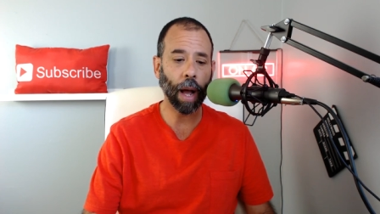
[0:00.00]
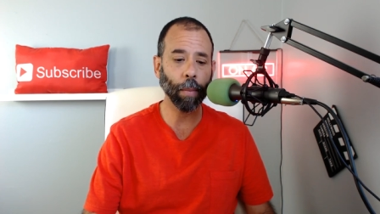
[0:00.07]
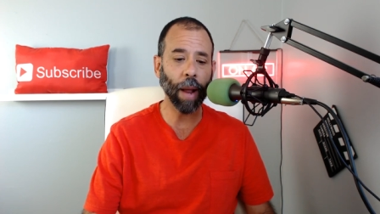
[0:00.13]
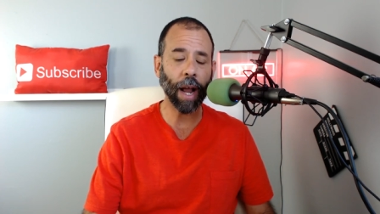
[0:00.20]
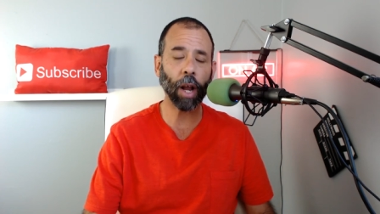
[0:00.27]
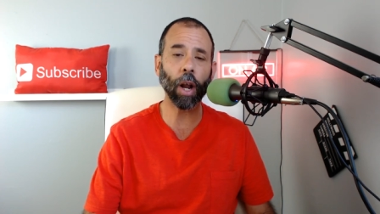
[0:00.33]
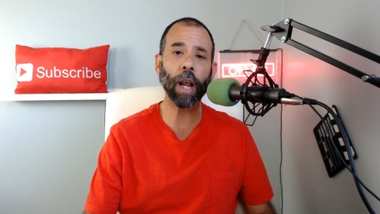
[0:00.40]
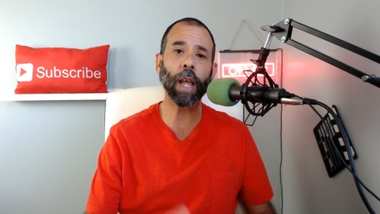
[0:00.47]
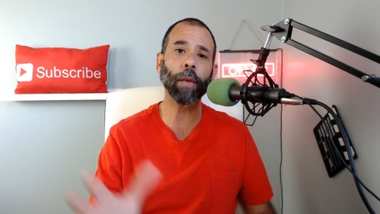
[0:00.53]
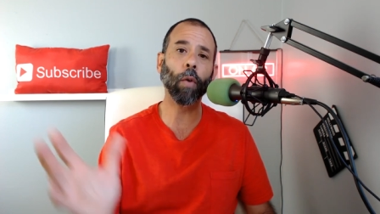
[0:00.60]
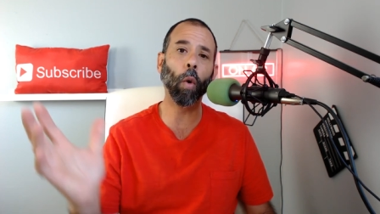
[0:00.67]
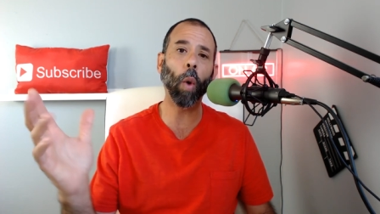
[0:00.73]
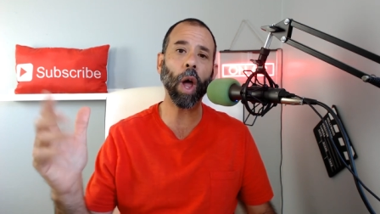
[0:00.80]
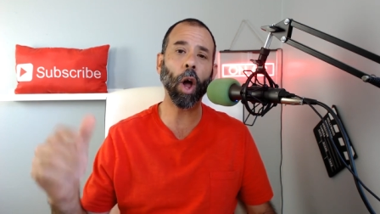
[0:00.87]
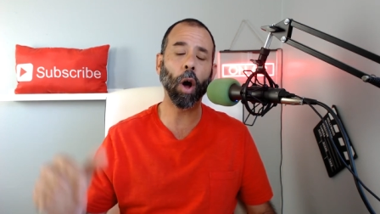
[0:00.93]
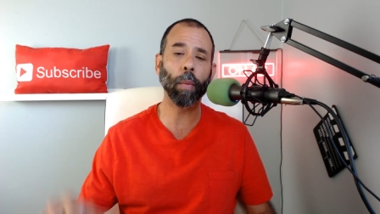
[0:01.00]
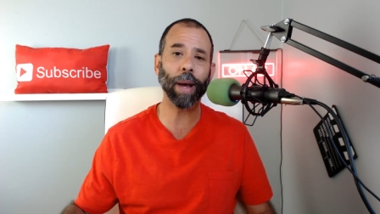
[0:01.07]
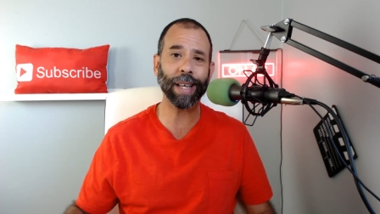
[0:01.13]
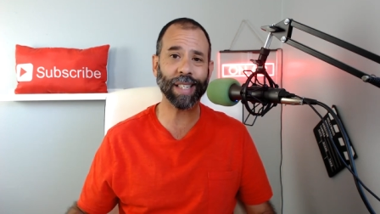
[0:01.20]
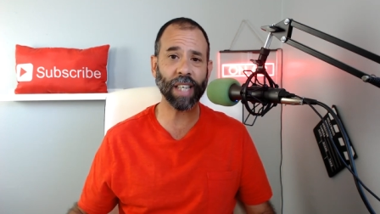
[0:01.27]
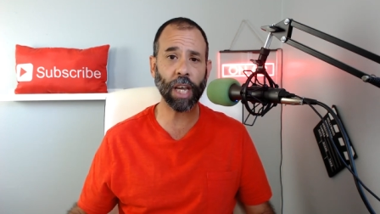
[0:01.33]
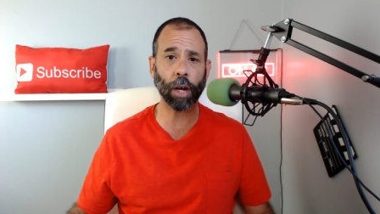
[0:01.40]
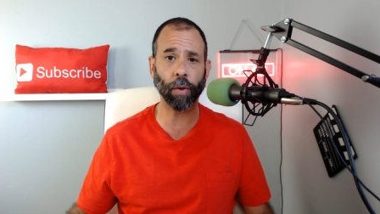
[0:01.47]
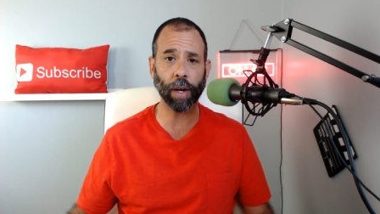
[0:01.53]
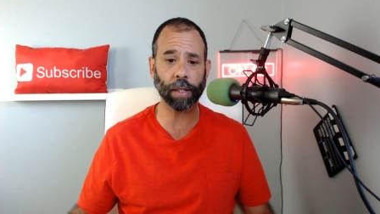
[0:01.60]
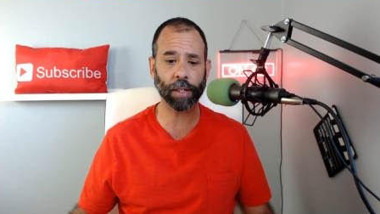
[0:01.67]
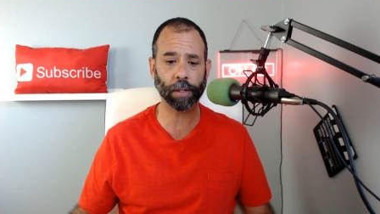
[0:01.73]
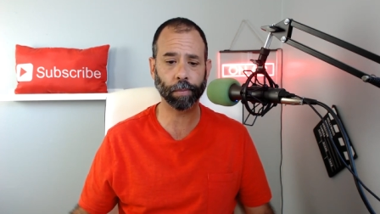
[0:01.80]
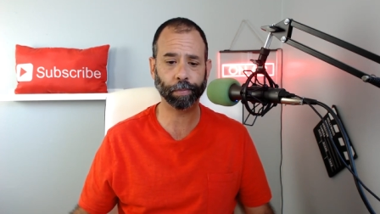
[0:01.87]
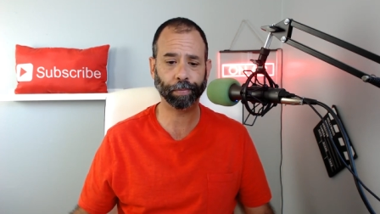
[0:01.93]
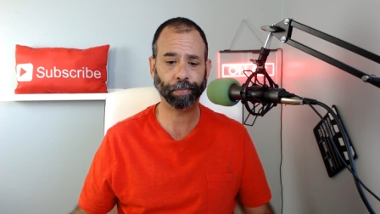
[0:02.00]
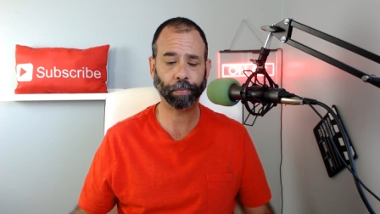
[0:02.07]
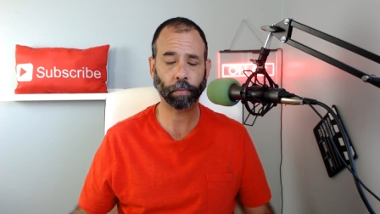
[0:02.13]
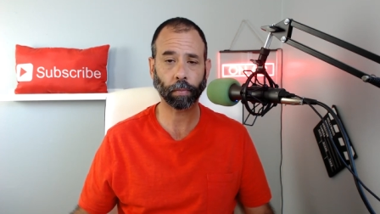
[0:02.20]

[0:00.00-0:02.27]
I'm not going to give away all my secrets